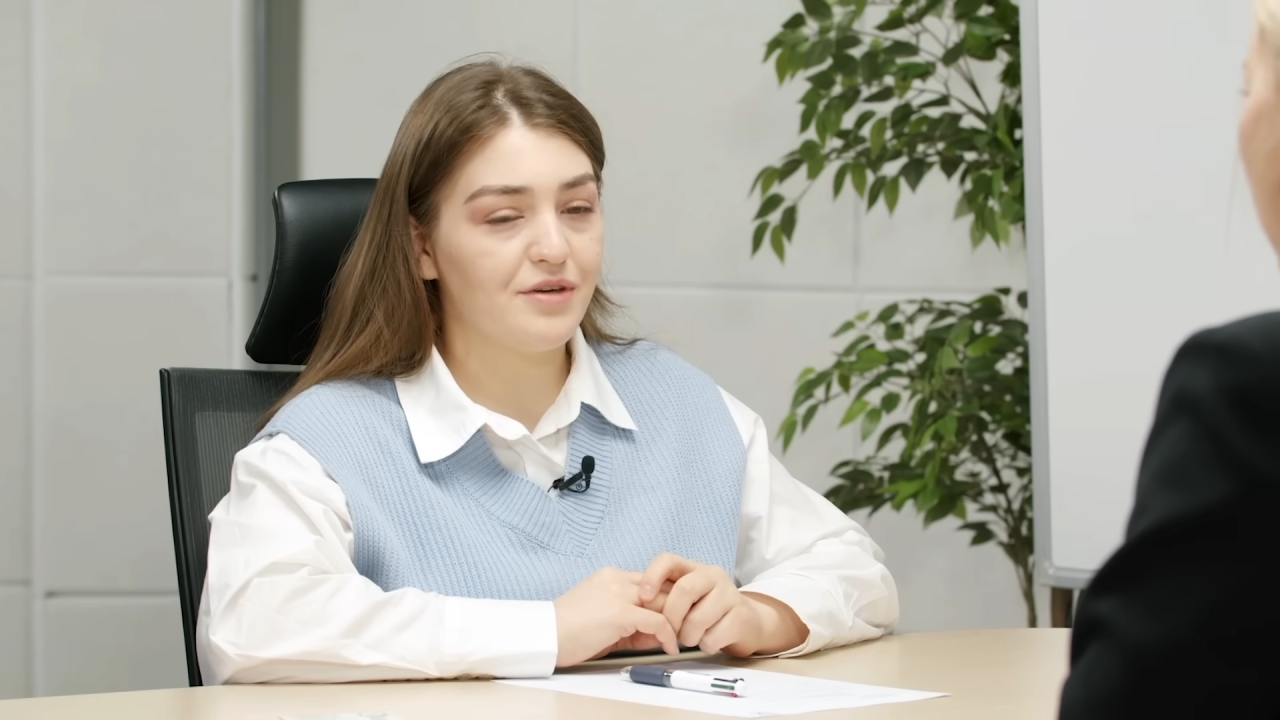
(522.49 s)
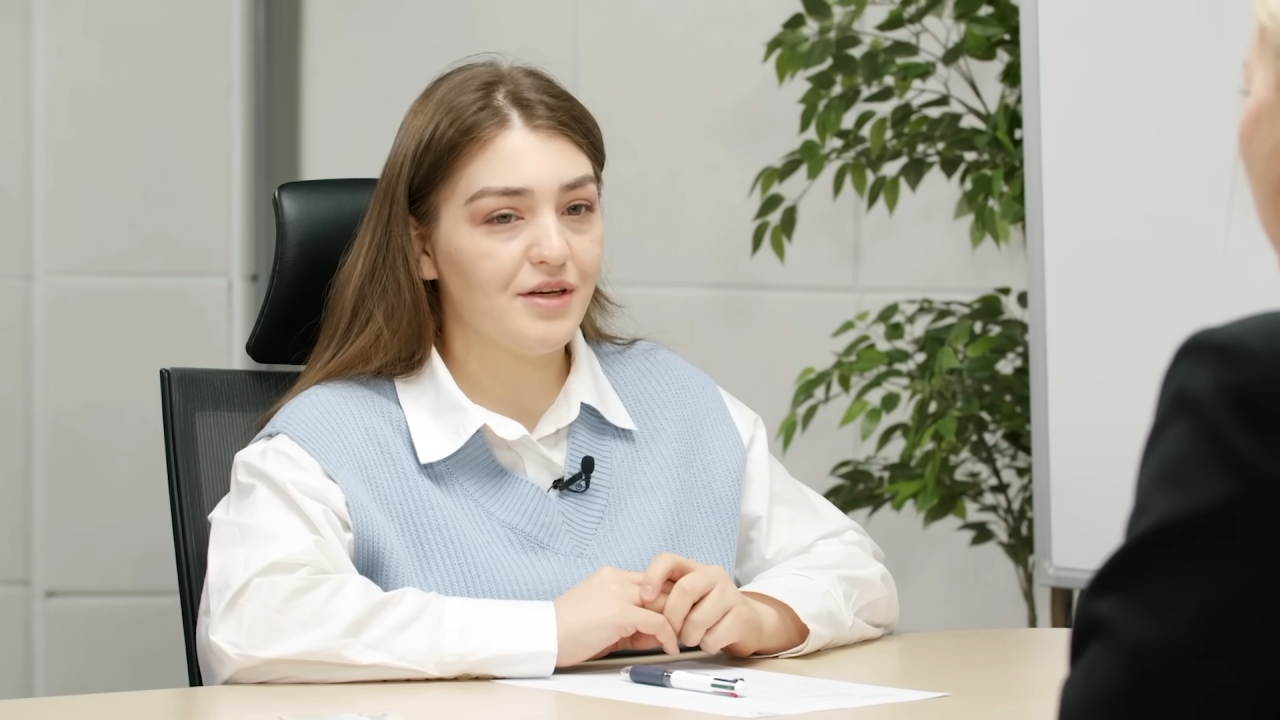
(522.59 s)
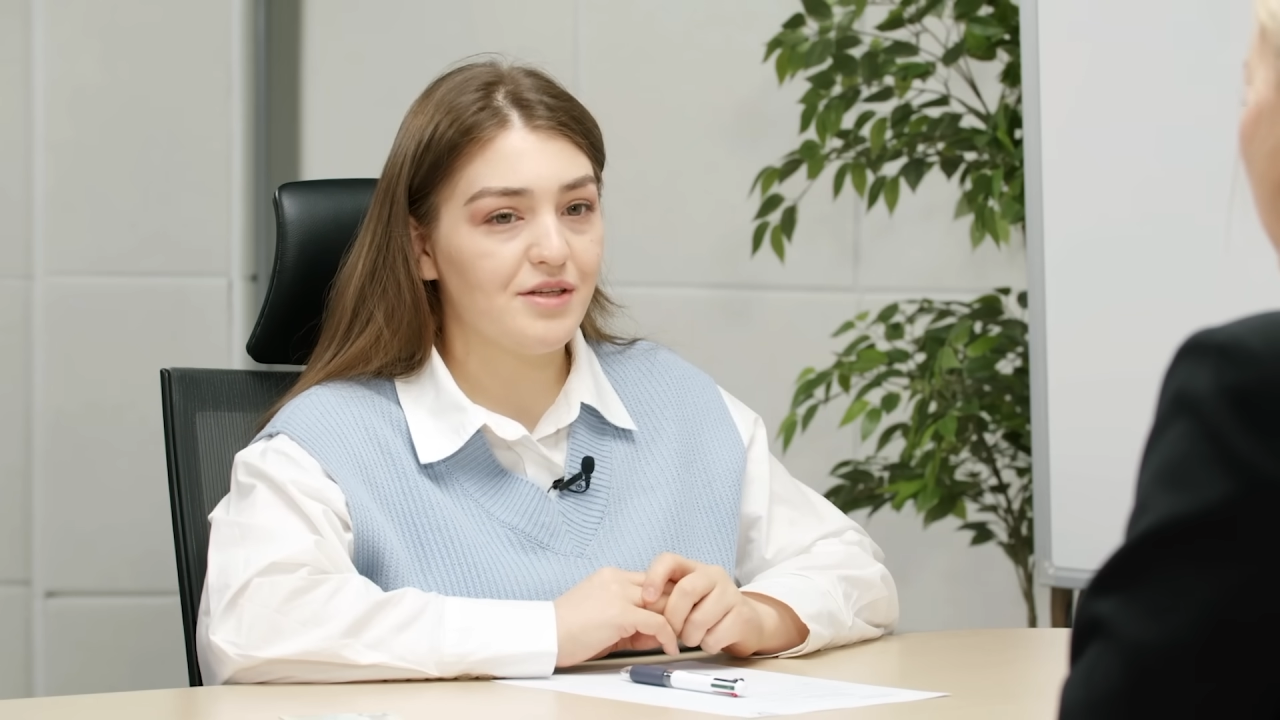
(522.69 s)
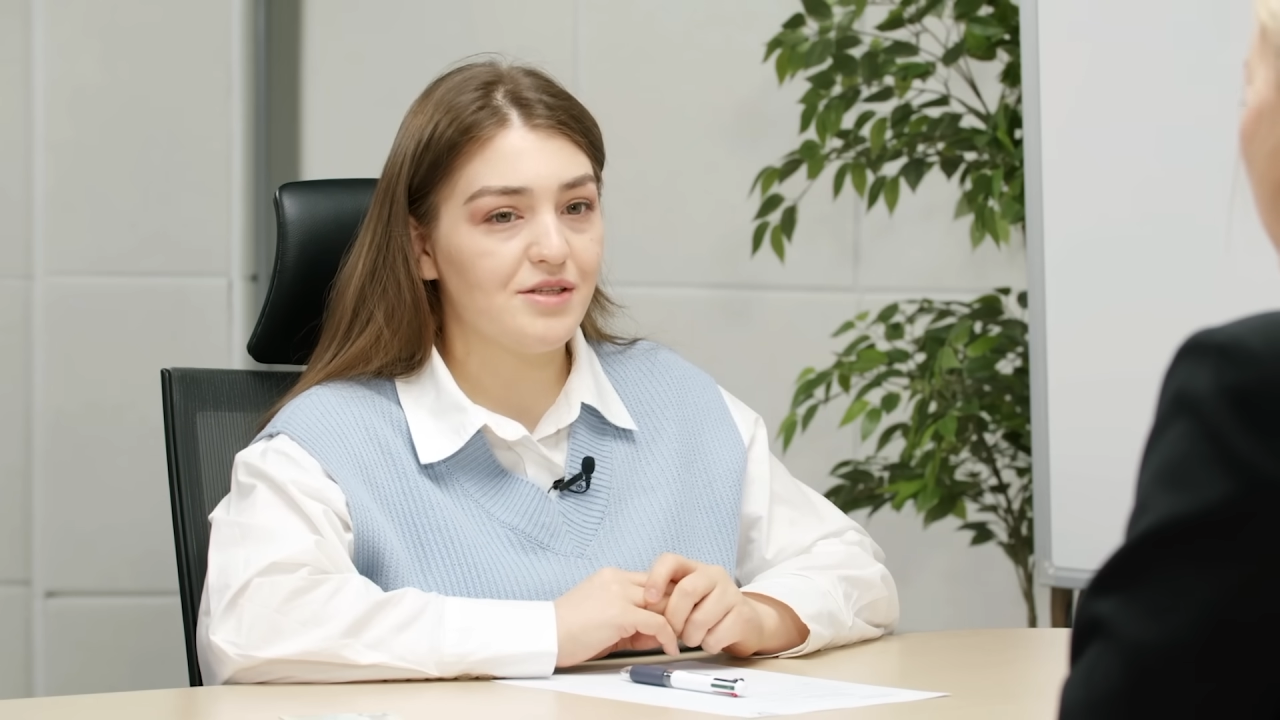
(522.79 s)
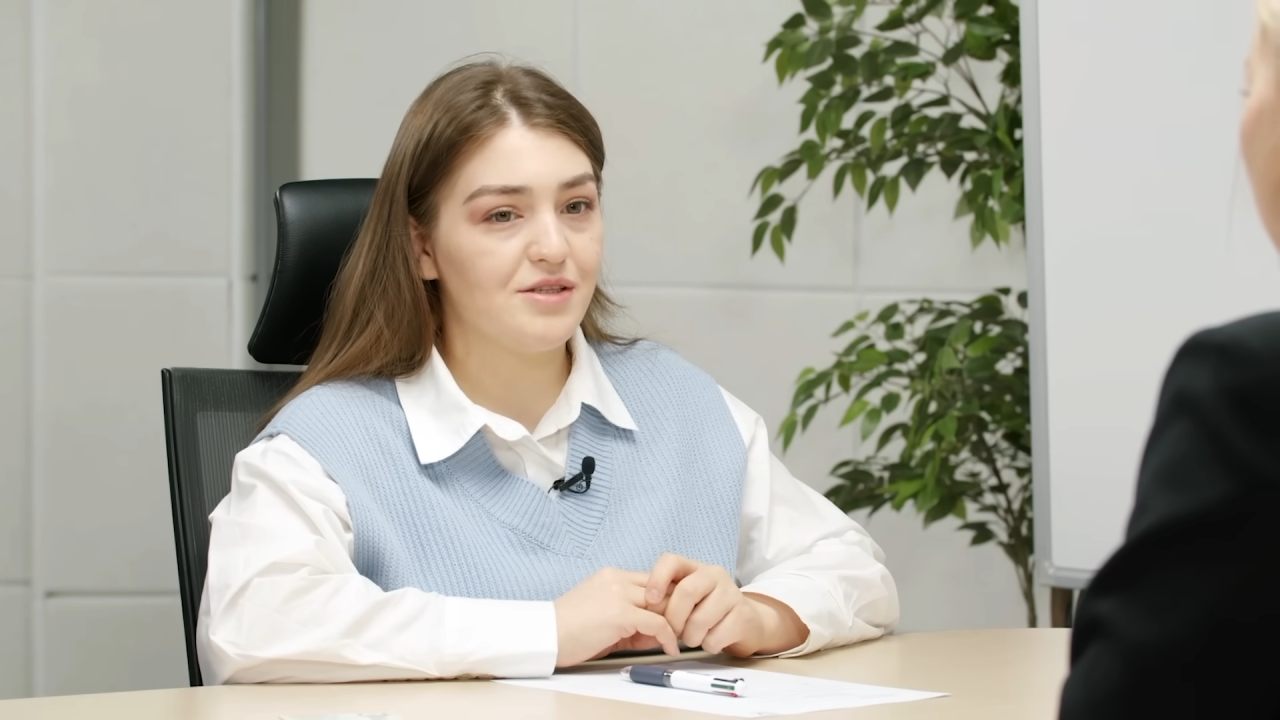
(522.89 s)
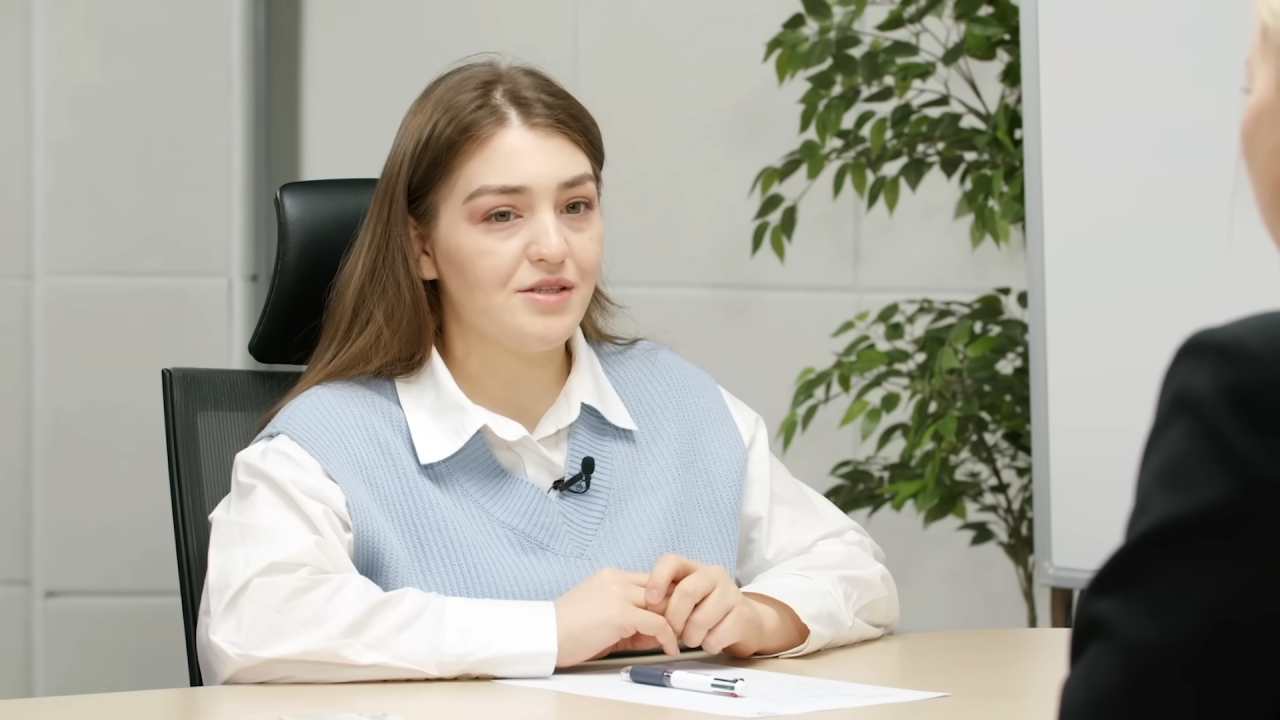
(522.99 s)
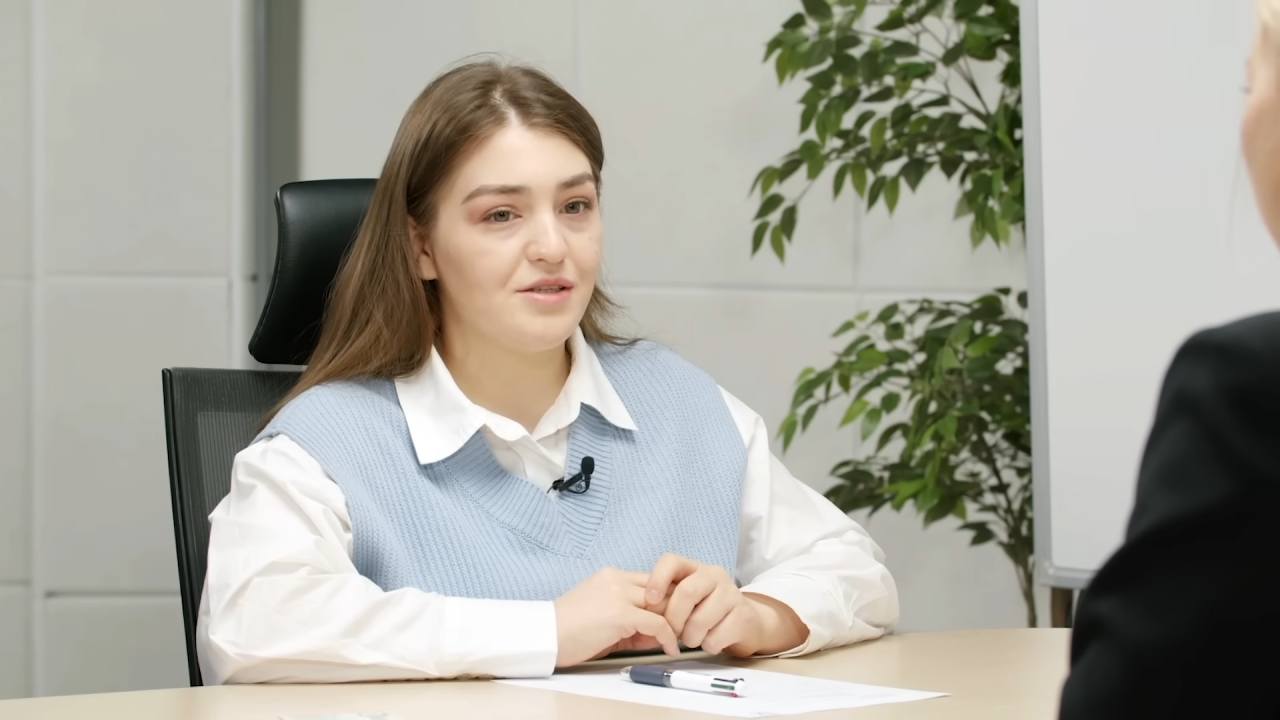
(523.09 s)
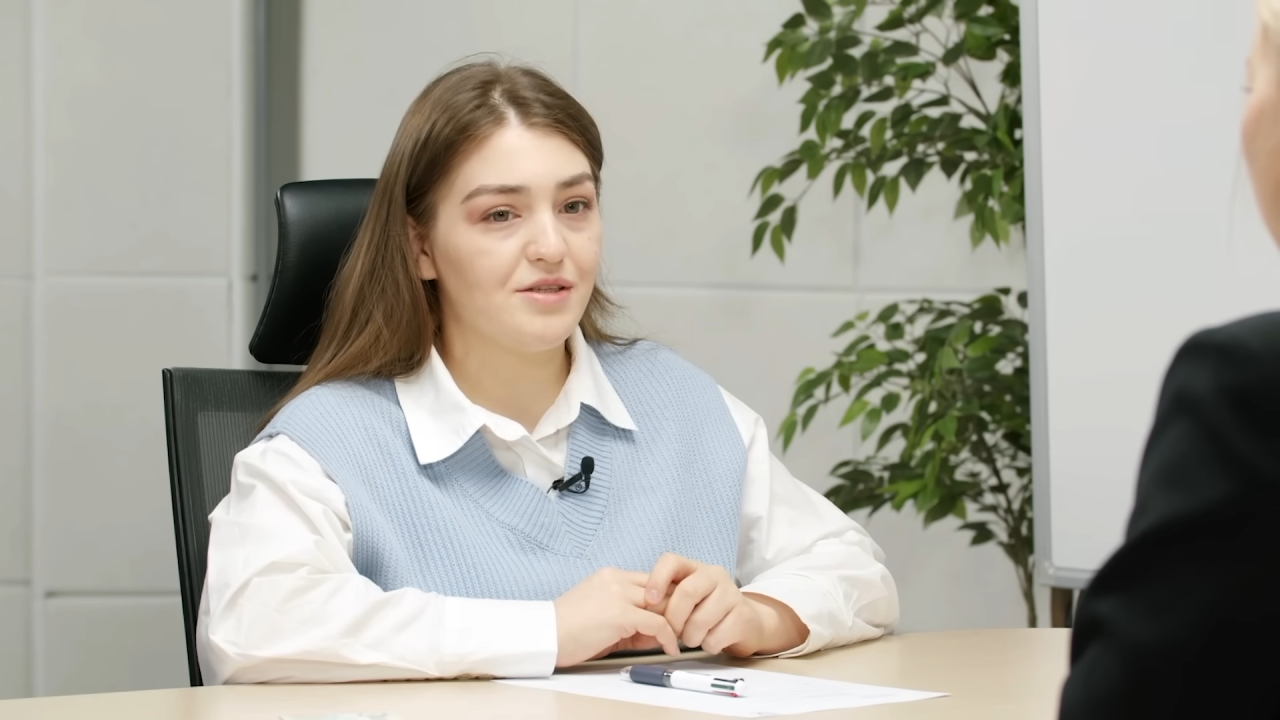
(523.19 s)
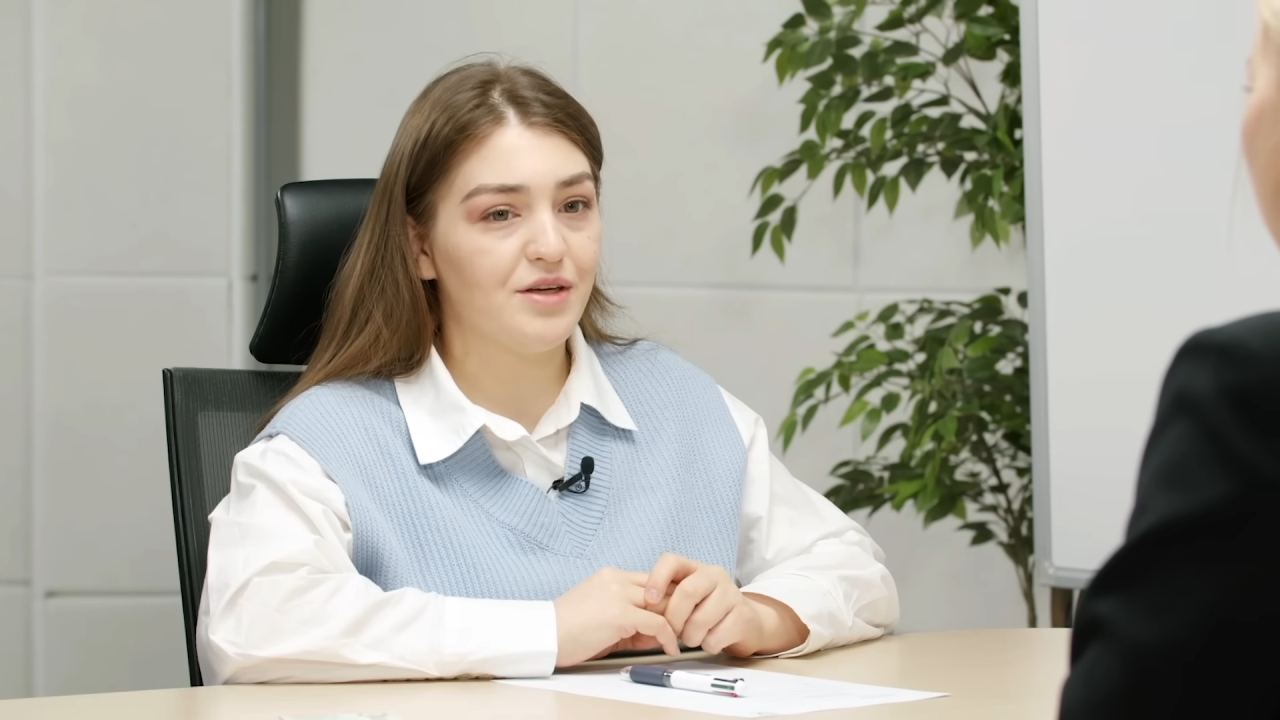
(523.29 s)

kids